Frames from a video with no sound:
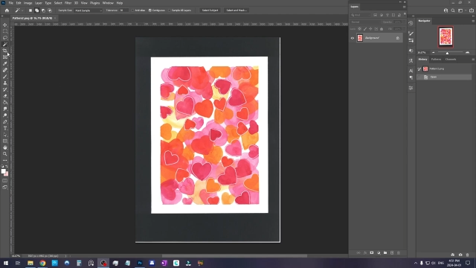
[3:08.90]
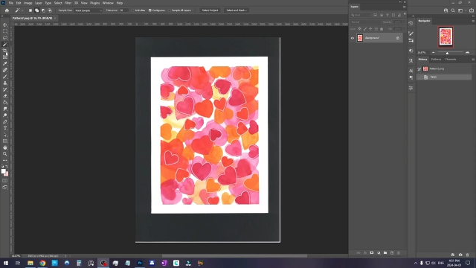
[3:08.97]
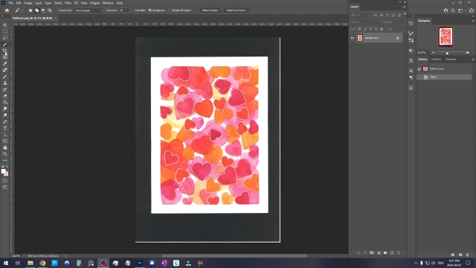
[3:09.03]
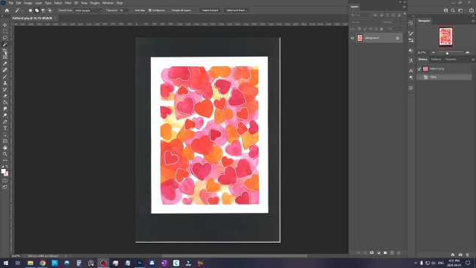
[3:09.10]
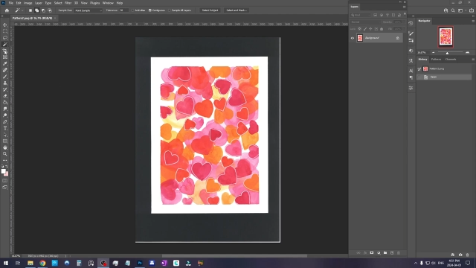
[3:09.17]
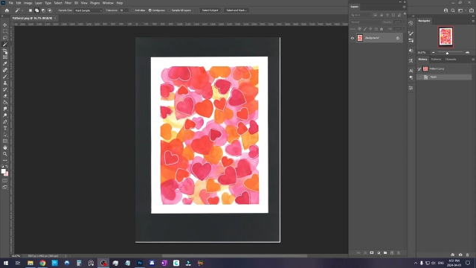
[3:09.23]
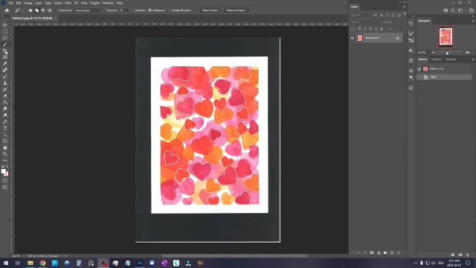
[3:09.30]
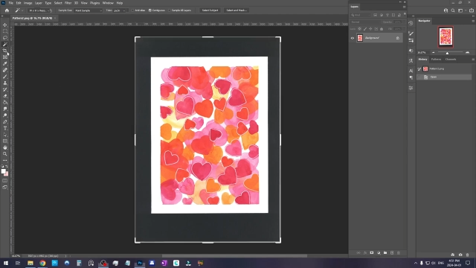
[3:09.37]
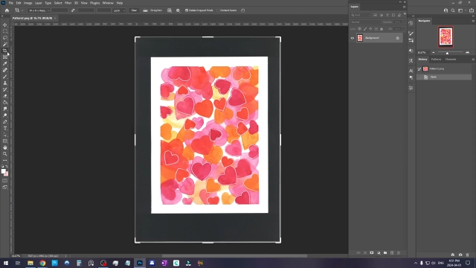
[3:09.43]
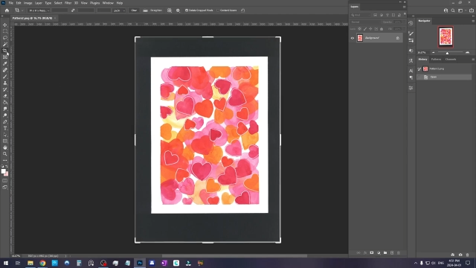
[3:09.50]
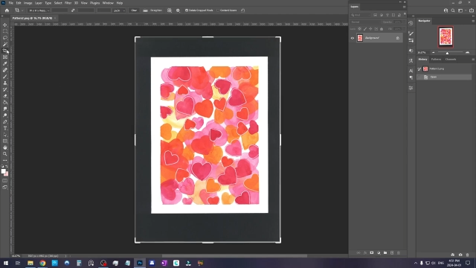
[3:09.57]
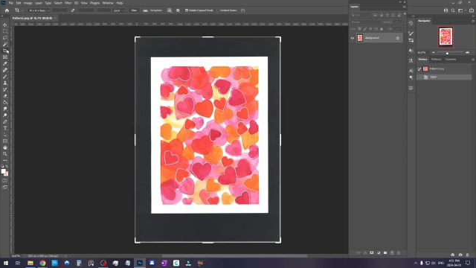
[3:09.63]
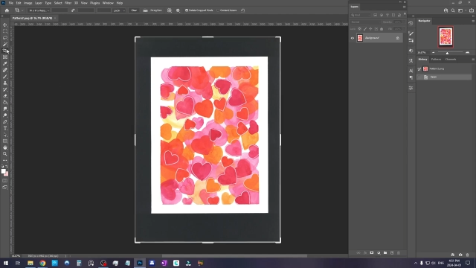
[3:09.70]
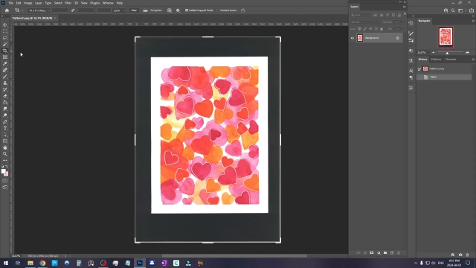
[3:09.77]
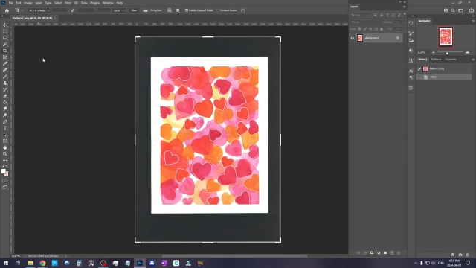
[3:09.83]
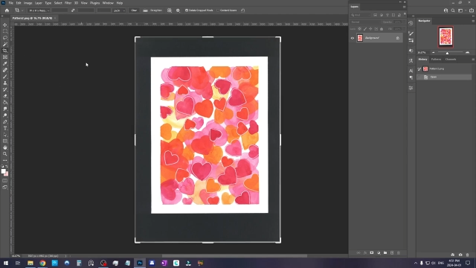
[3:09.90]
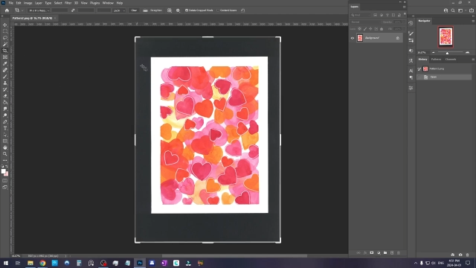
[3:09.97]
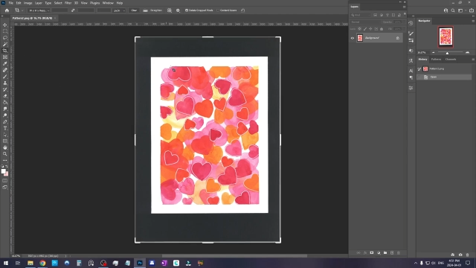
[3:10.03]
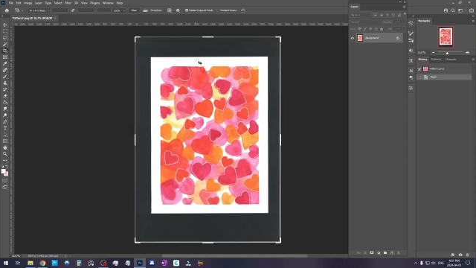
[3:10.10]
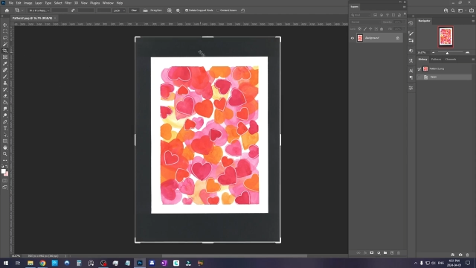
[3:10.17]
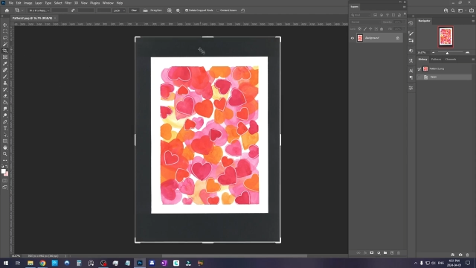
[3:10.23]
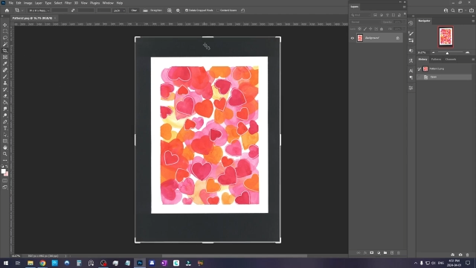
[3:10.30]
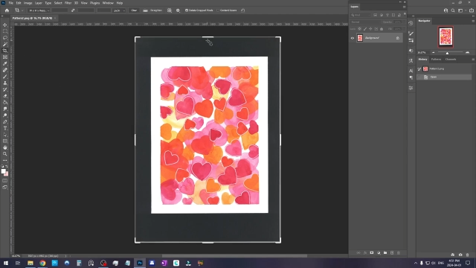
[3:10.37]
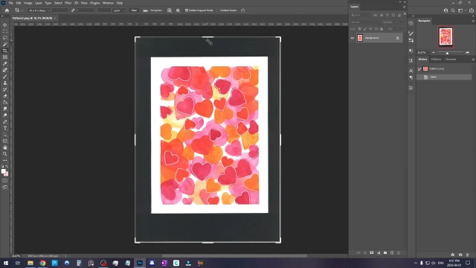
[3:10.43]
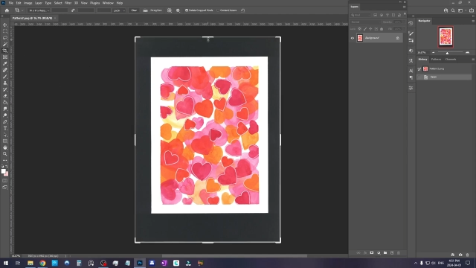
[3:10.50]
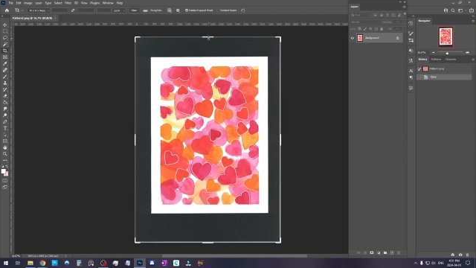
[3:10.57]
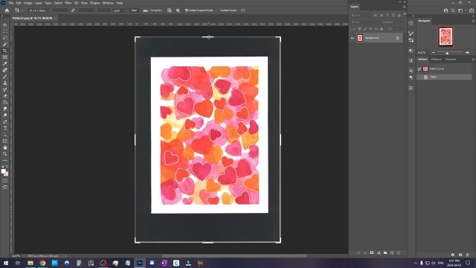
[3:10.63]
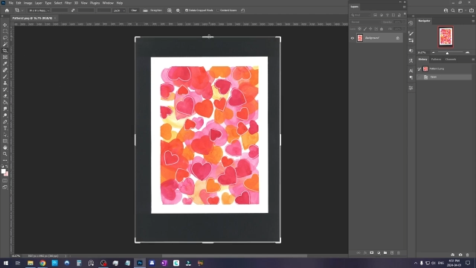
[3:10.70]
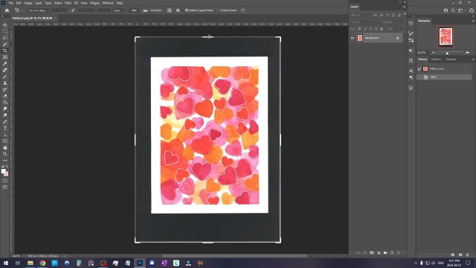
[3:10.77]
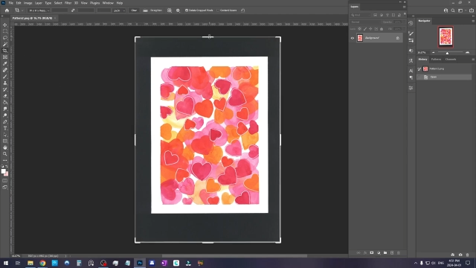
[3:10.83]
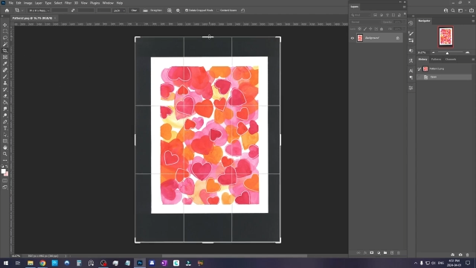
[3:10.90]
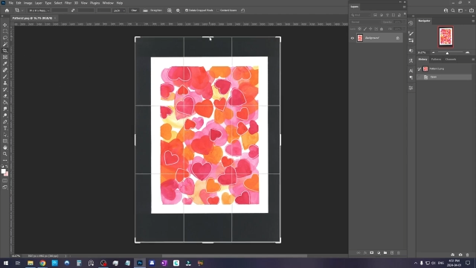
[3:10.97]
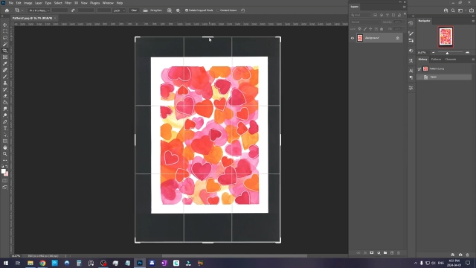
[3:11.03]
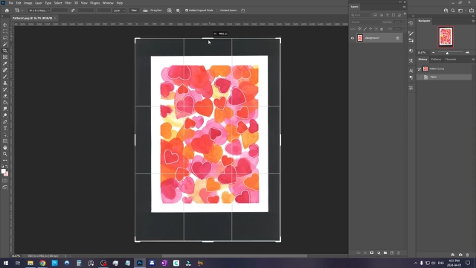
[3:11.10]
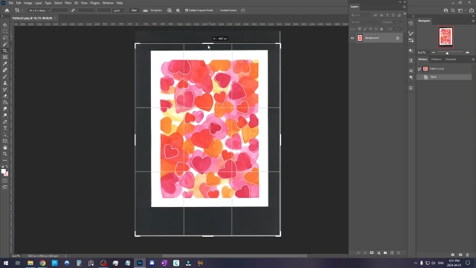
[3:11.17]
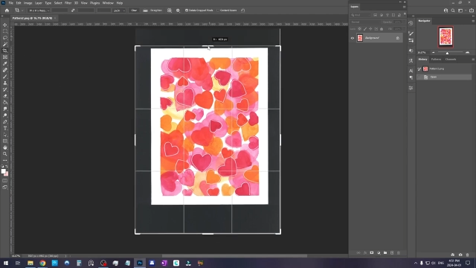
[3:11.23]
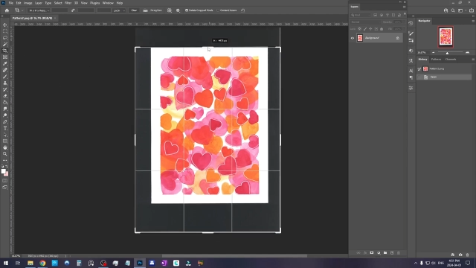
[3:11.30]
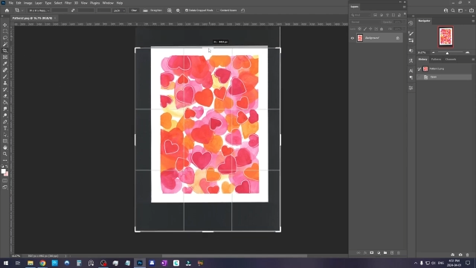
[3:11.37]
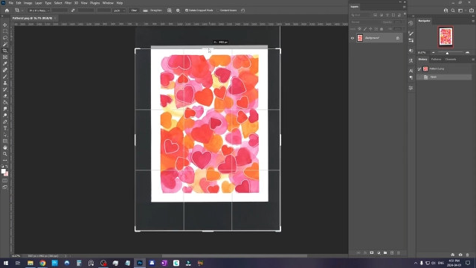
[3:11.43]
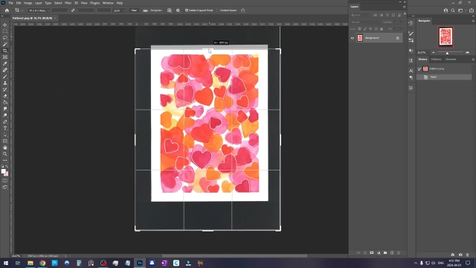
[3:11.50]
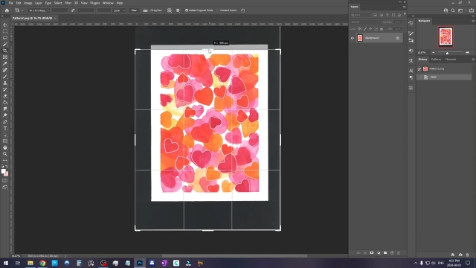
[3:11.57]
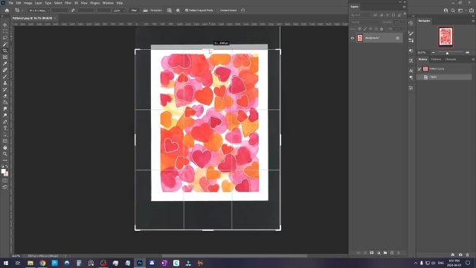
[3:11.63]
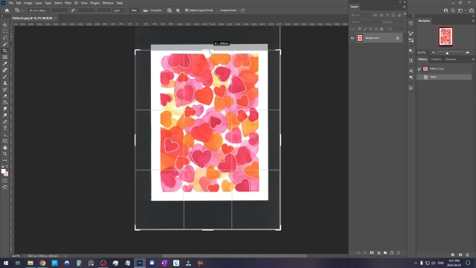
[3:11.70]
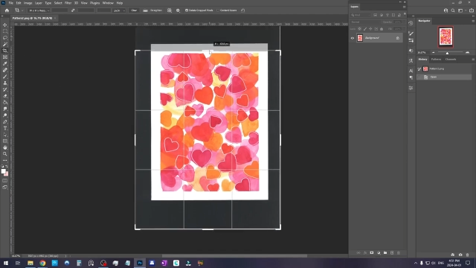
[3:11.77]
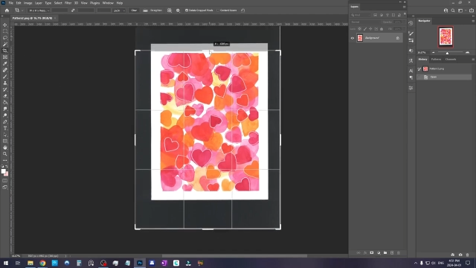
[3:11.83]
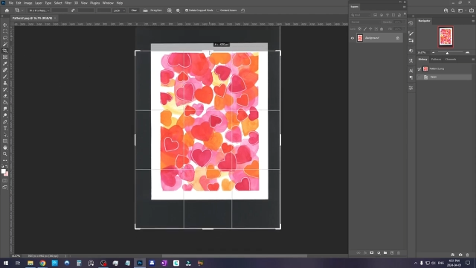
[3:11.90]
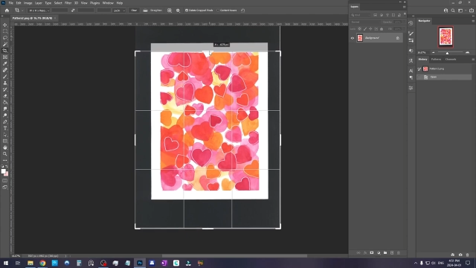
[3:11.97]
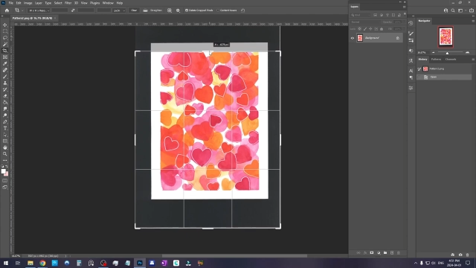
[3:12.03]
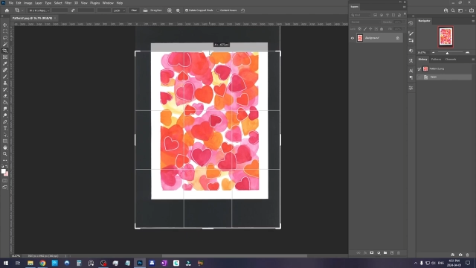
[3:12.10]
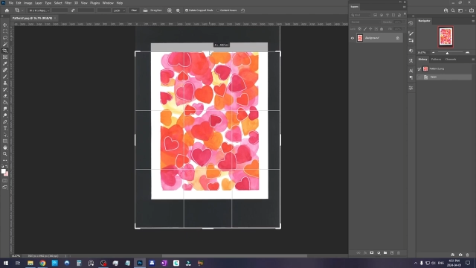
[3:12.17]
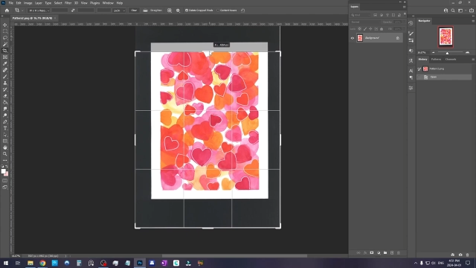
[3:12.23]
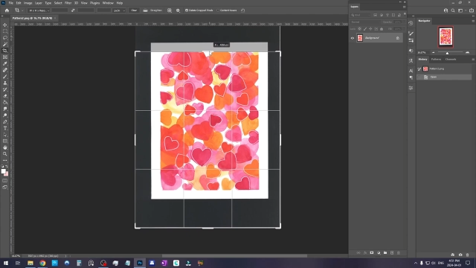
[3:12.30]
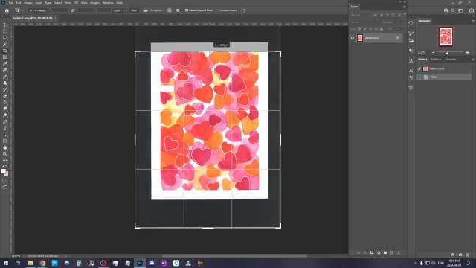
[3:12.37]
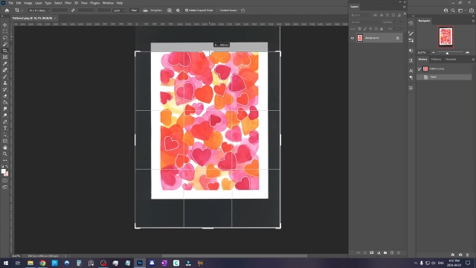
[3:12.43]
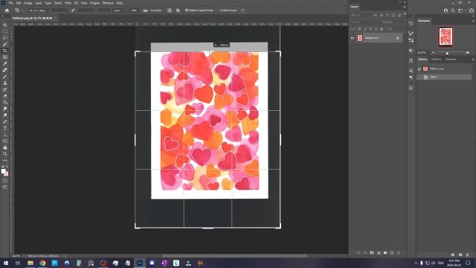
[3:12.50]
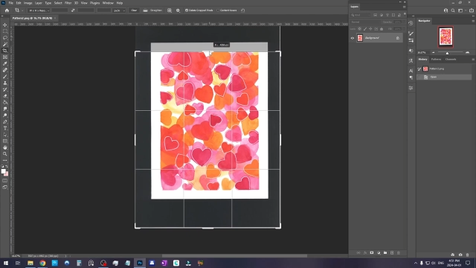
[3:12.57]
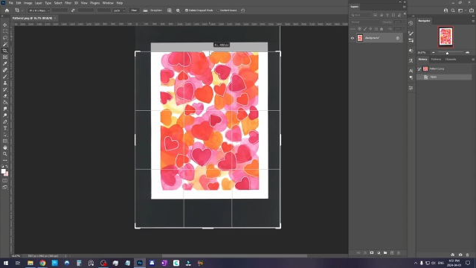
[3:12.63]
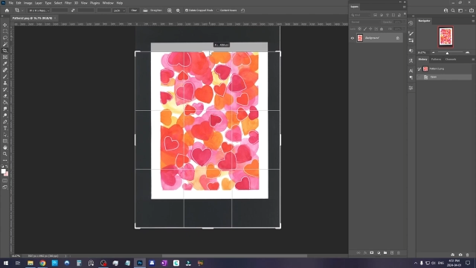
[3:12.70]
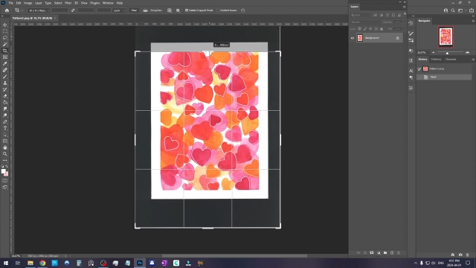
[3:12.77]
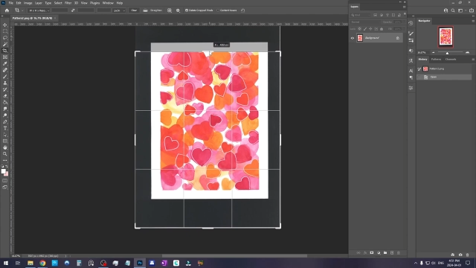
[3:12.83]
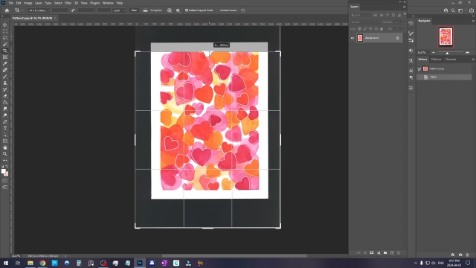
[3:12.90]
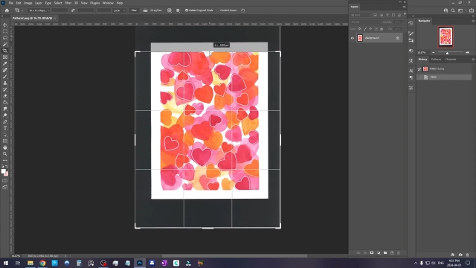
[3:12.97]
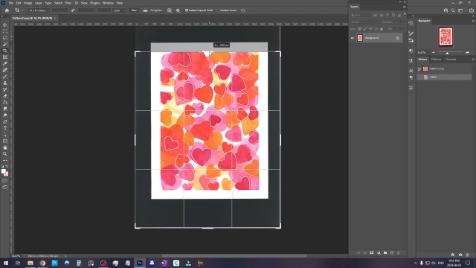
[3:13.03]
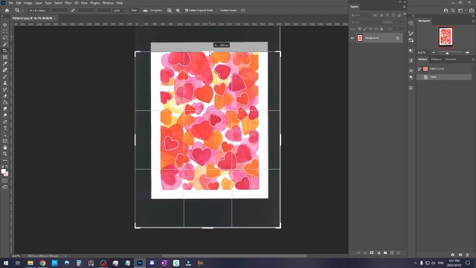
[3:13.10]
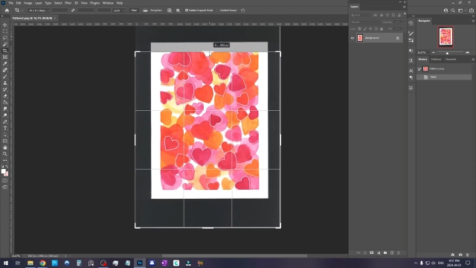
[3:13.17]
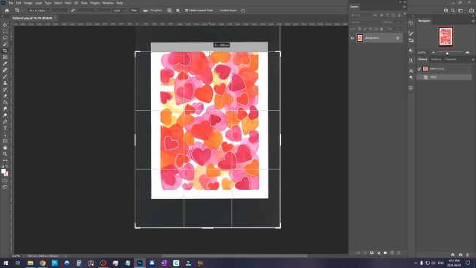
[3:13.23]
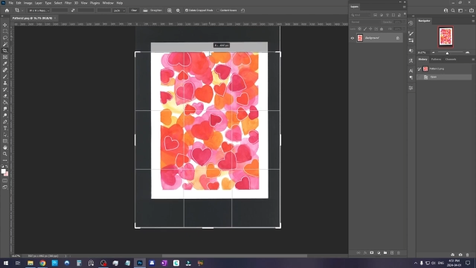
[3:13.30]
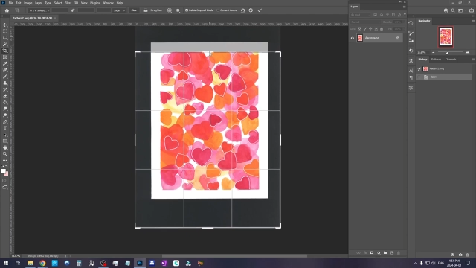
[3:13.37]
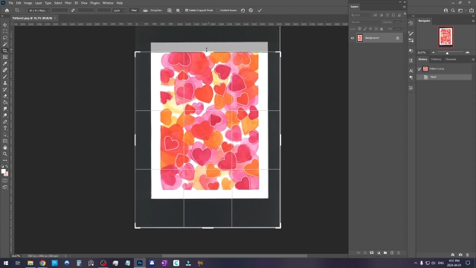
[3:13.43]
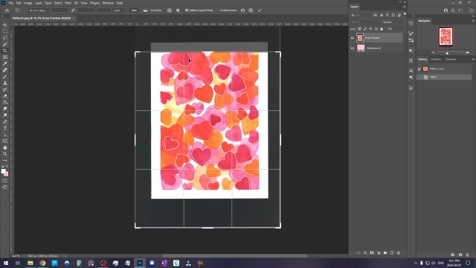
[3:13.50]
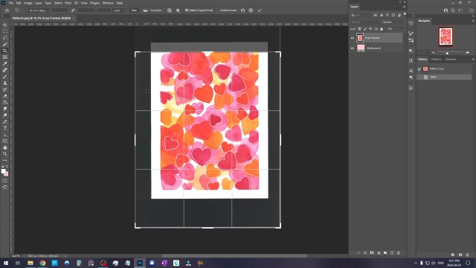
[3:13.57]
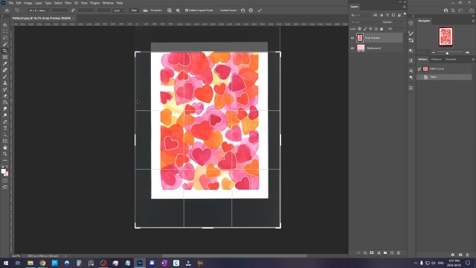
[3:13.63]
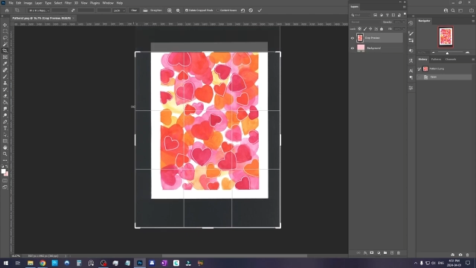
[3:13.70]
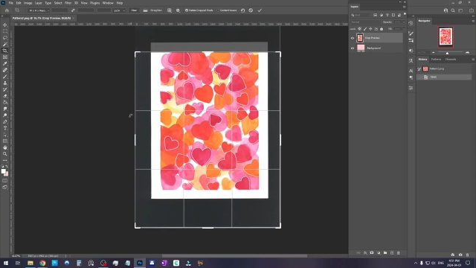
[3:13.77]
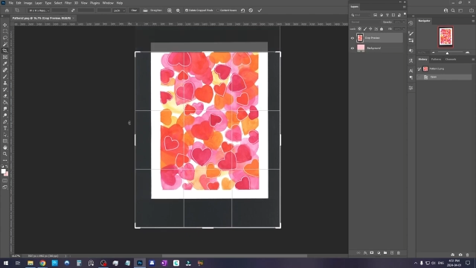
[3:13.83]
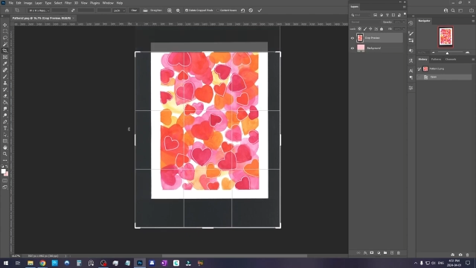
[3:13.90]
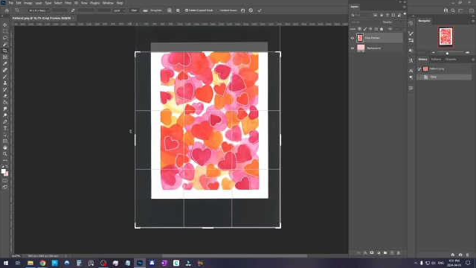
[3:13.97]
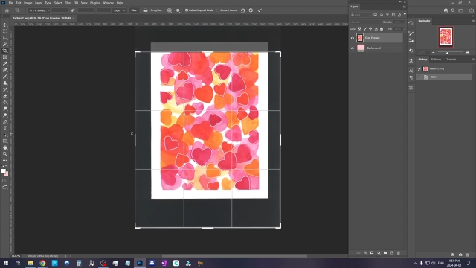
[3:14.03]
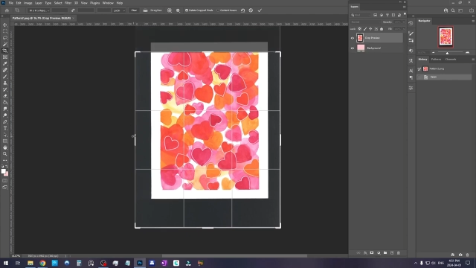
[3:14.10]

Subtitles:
(no speaker visible)